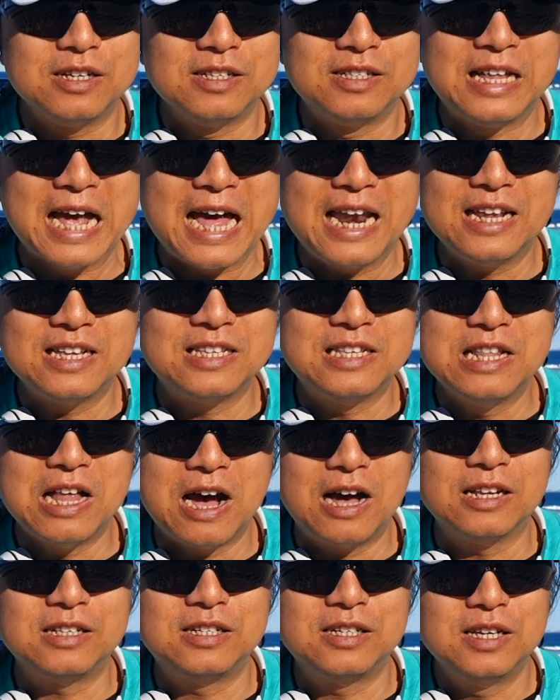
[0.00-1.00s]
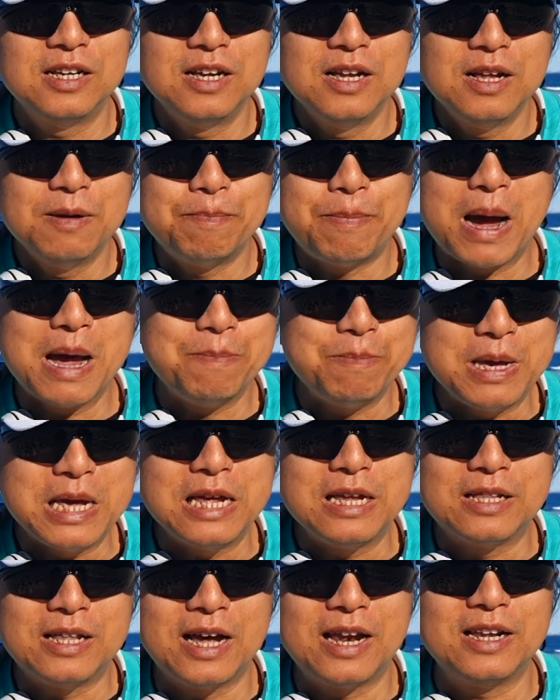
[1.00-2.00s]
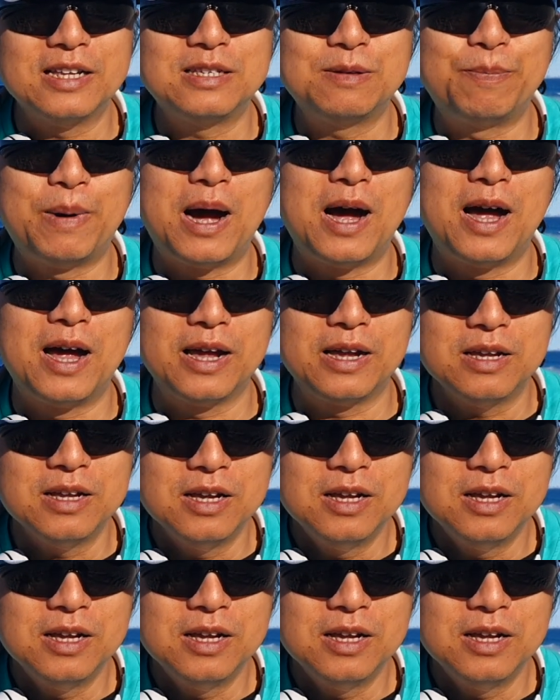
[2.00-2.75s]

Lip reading: That is not by me, that is by